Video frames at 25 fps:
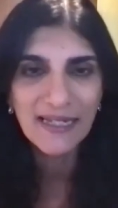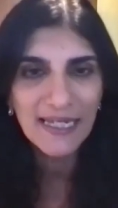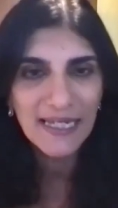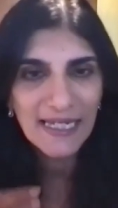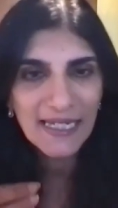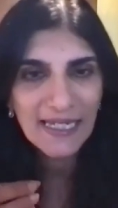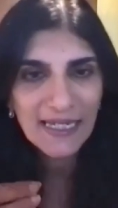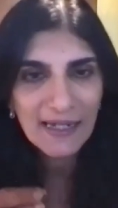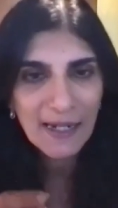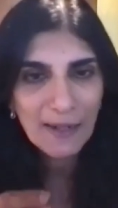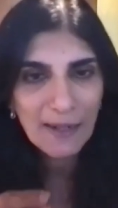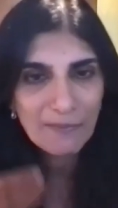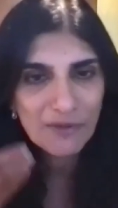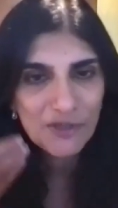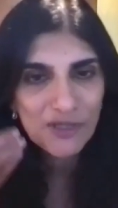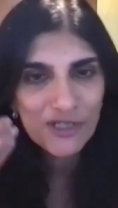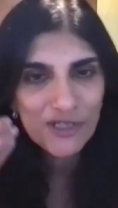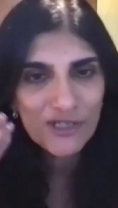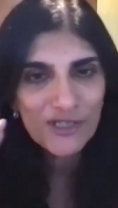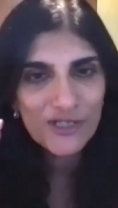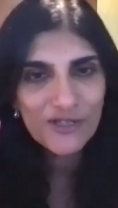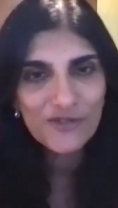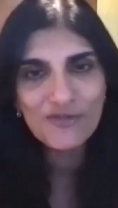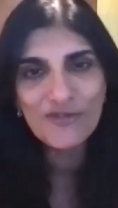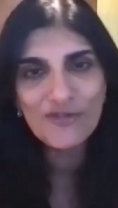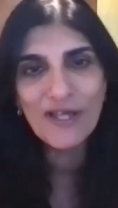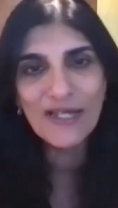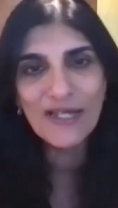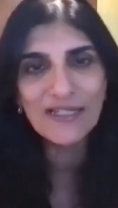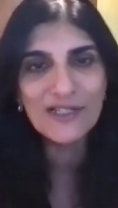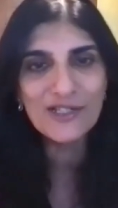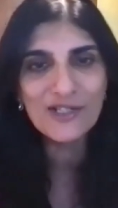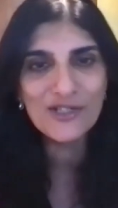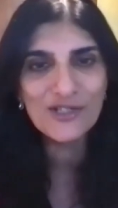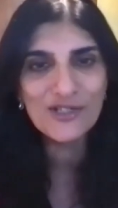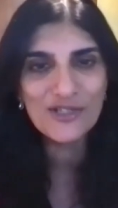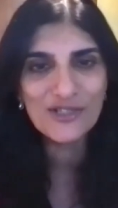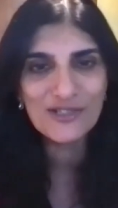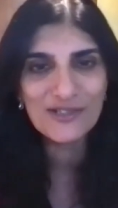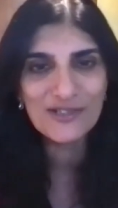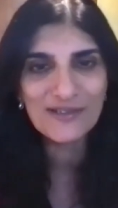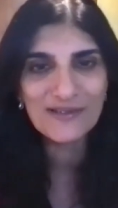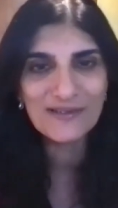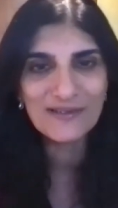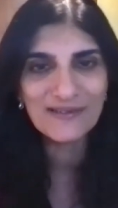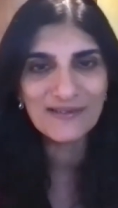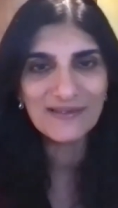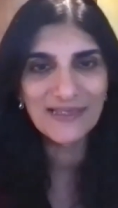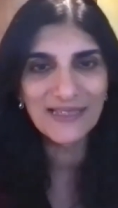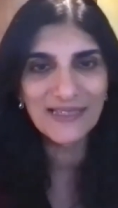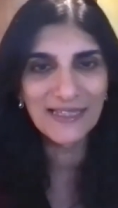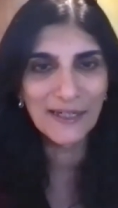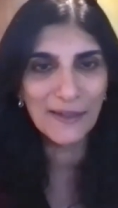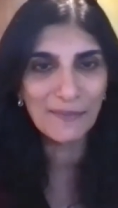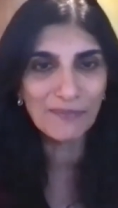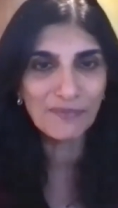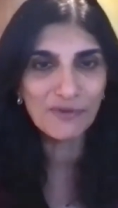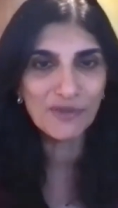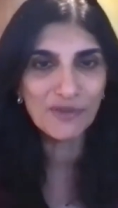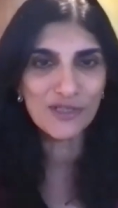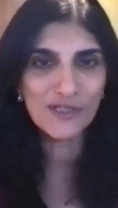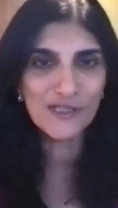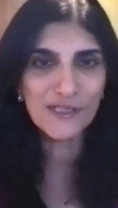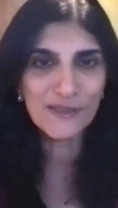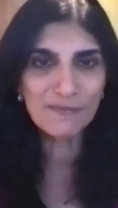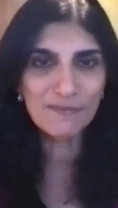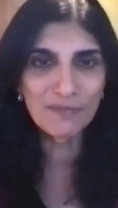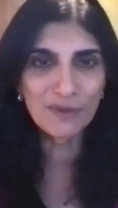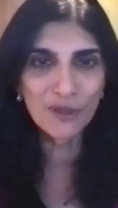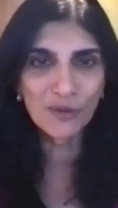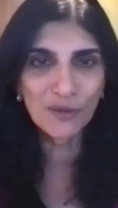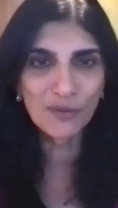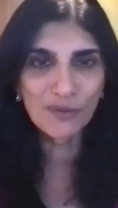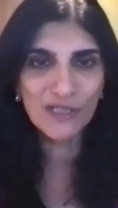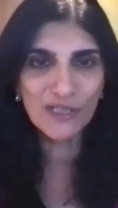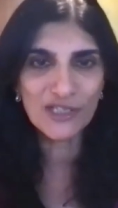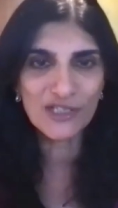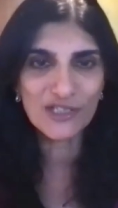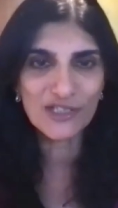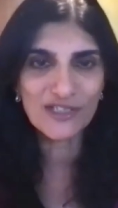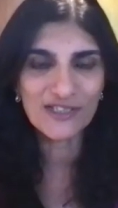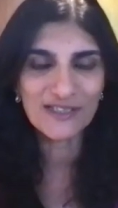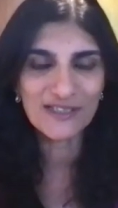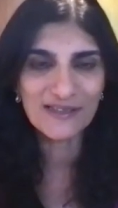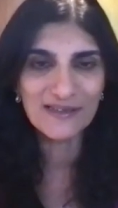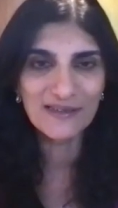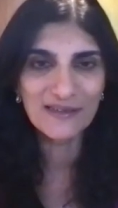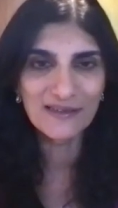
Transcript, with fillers: Eruptions reddish, eruptions bluish.